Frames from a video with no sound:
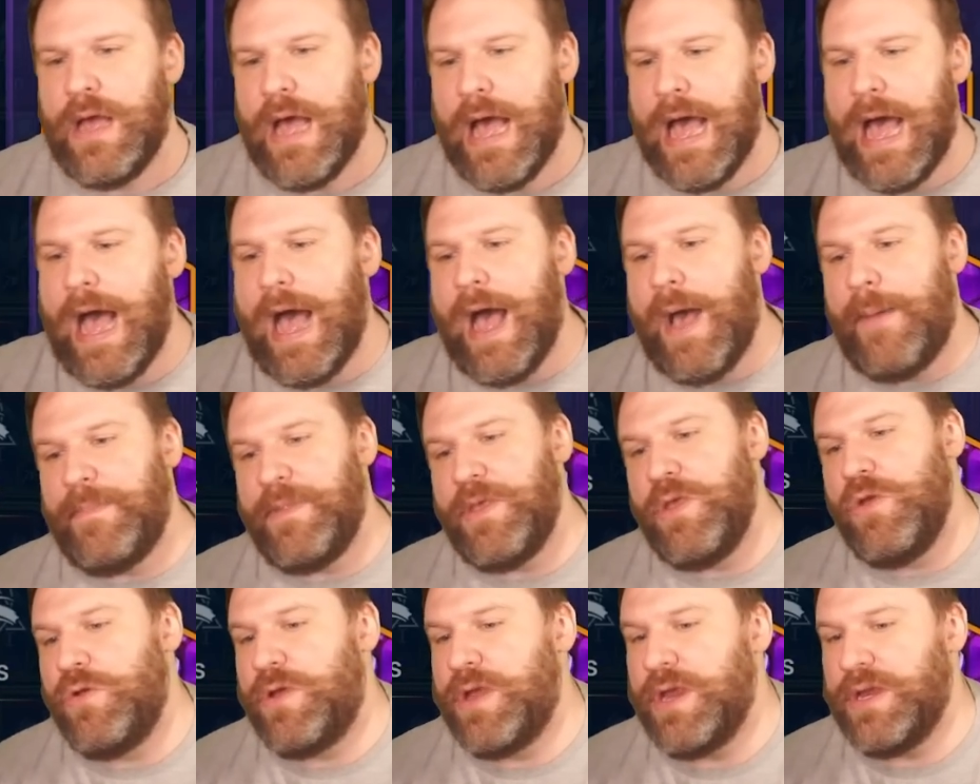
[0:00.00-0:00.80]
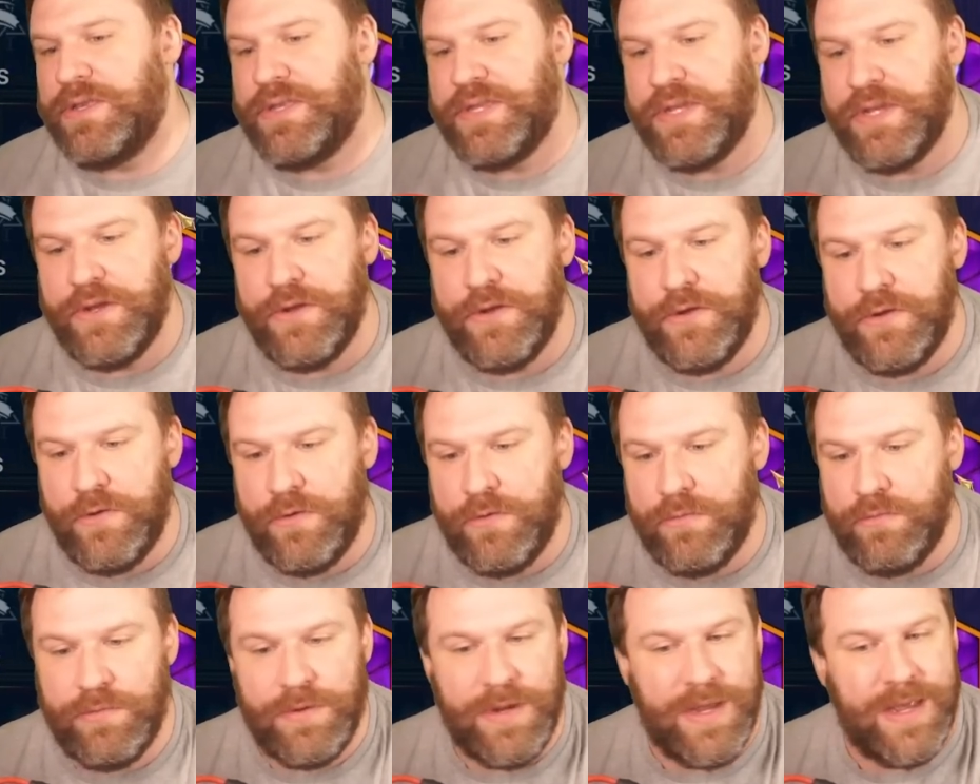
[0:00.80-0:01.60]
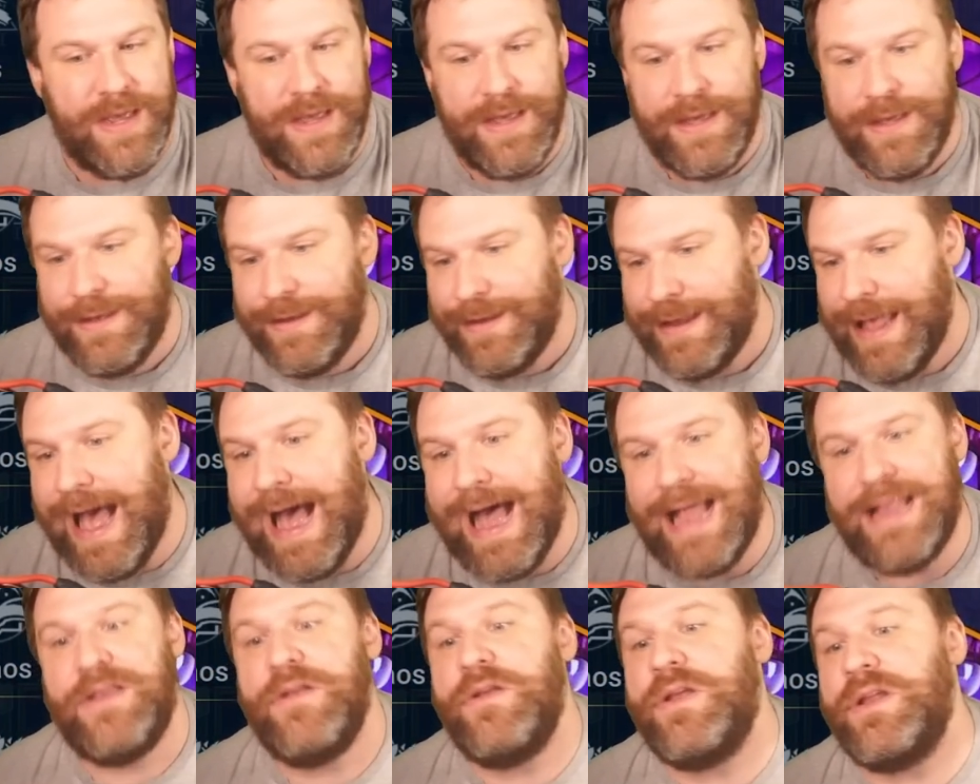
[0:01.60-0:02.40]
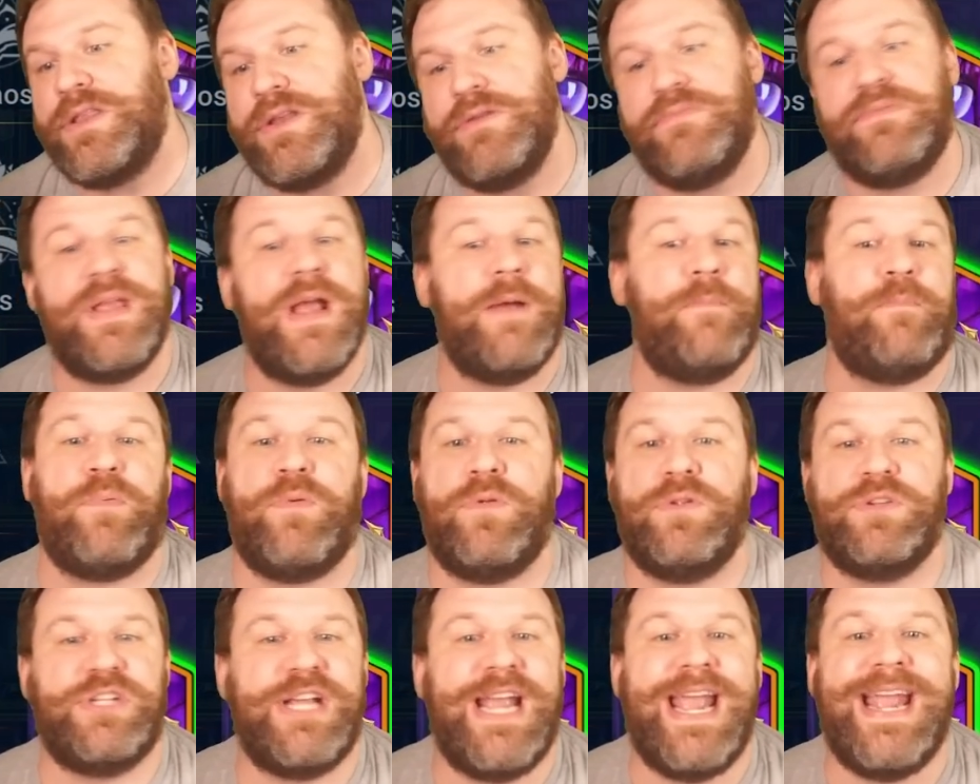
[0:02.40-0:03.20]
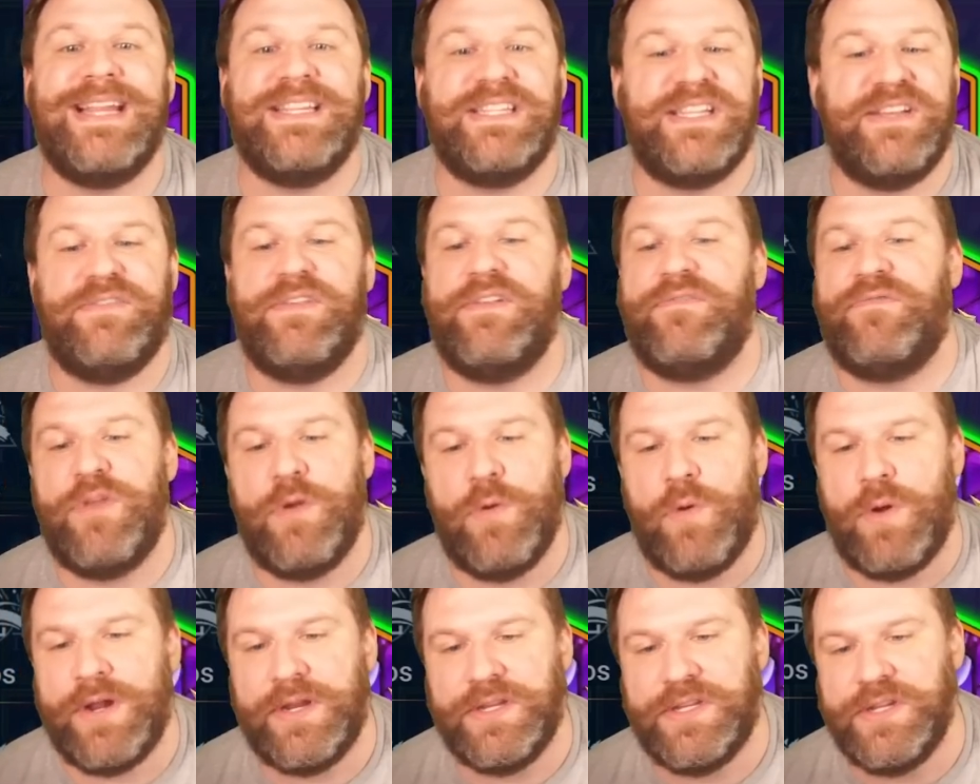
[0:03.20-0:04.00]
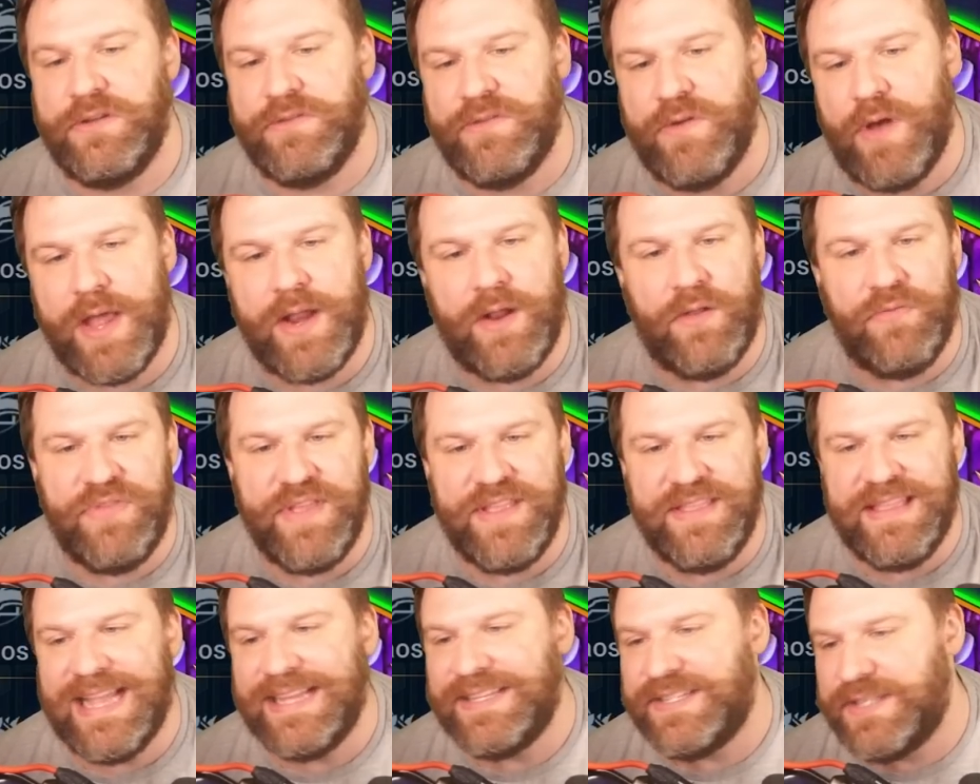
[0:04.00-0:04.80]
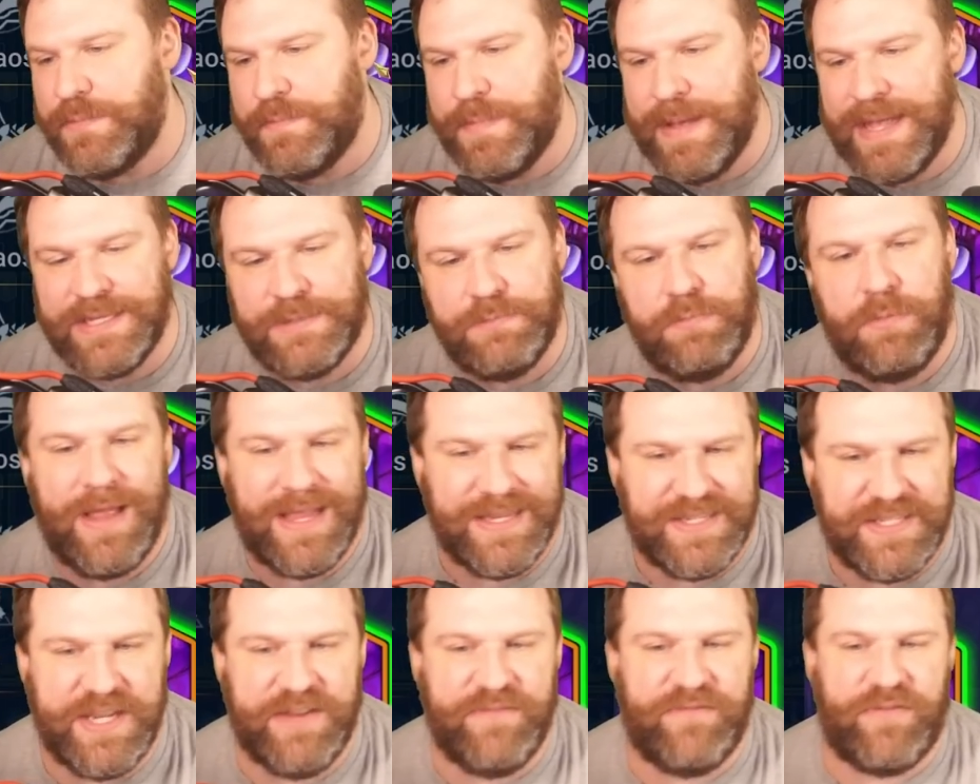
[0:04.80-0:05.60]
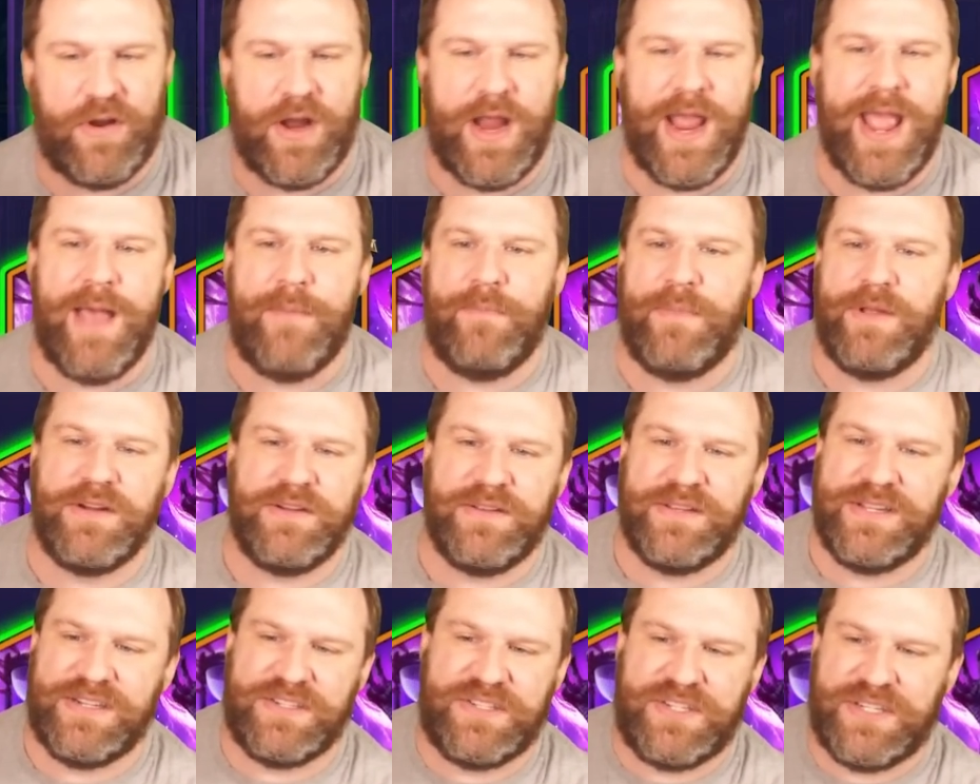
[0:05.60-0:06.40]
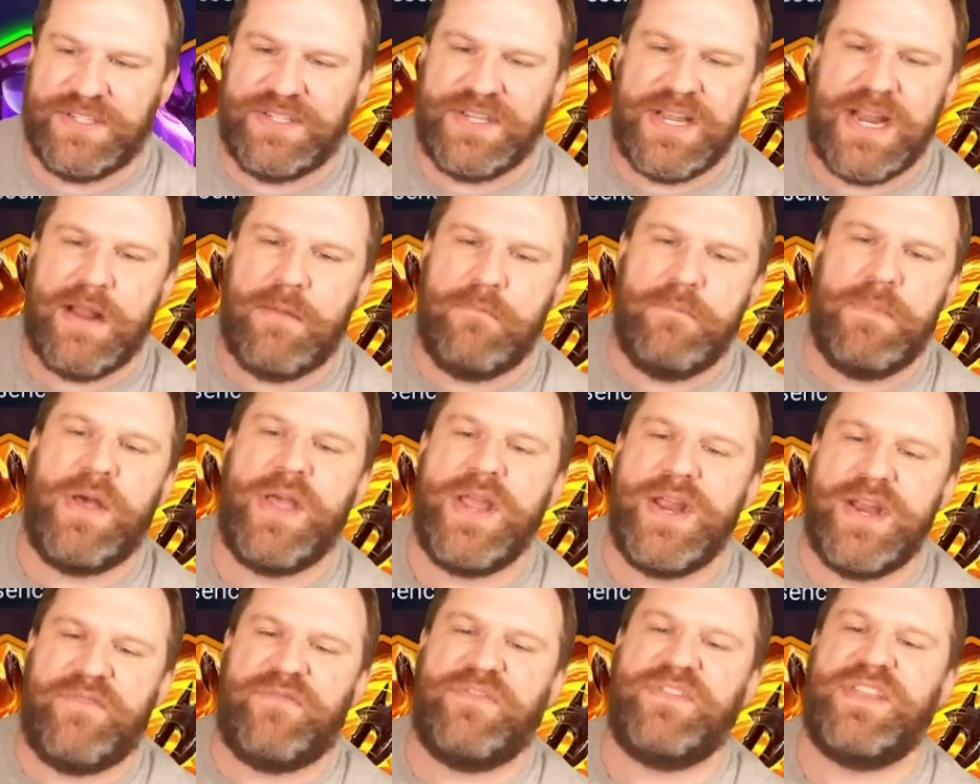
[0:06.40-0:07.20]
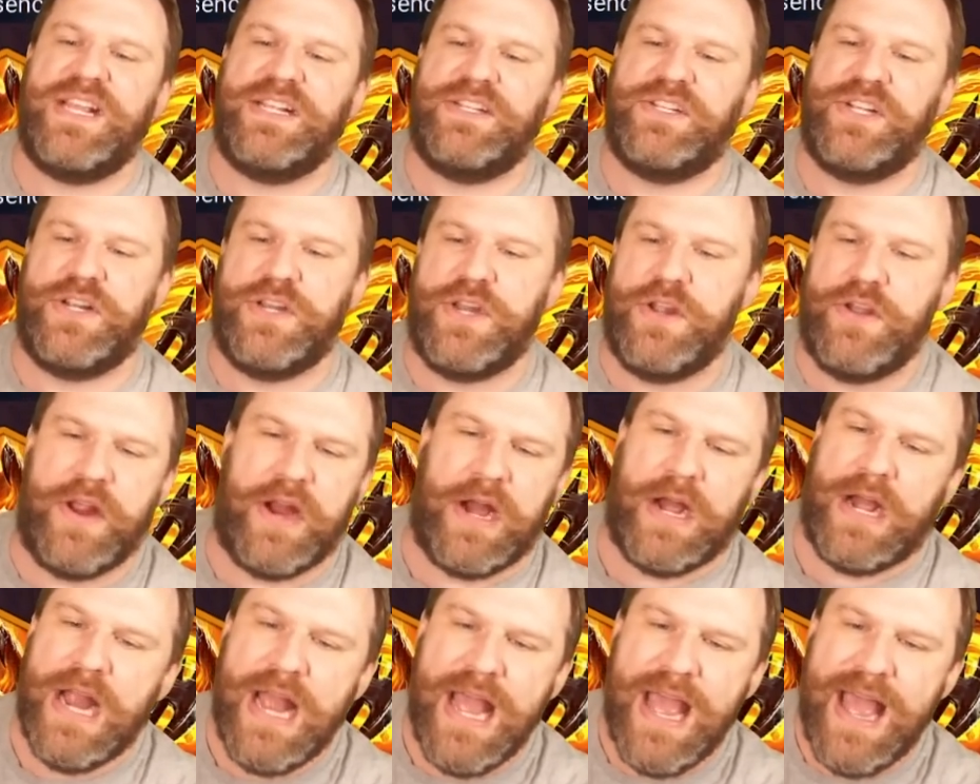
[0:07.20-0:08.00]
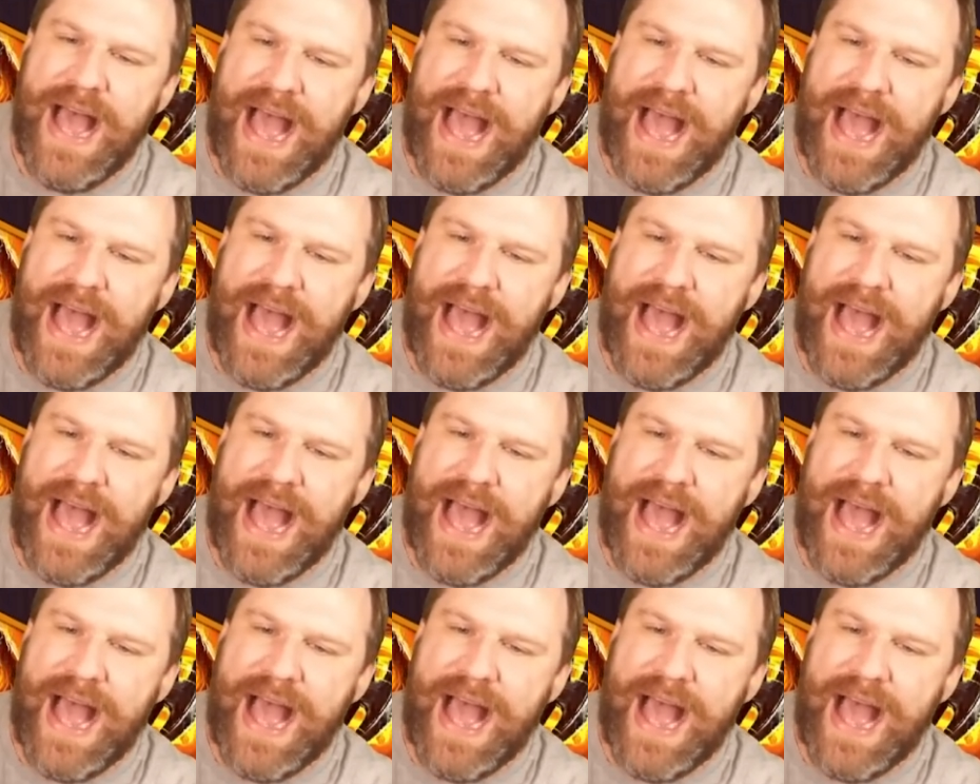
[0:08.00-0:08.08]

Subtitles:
You could do... God, you could do Temporal Chains even if you wanted to, though I don't think that's the best blessing for him. There's just like a million different things you can do here.